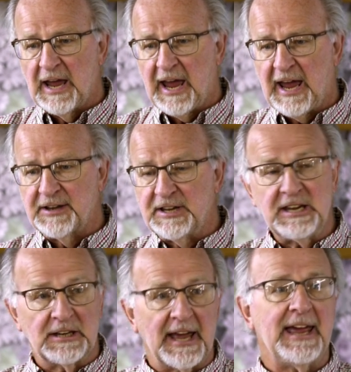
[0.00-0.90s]
And
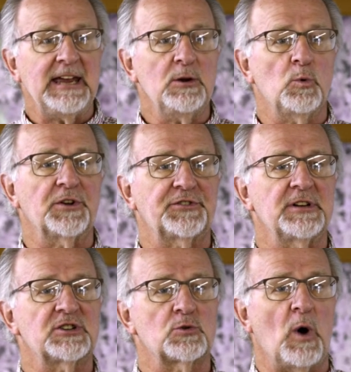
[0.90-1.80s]
he lay with
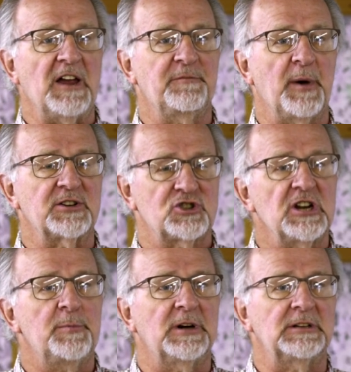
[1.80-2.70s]
his wife
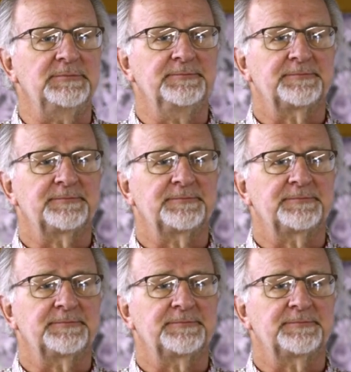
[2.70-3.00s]
Bathsheba,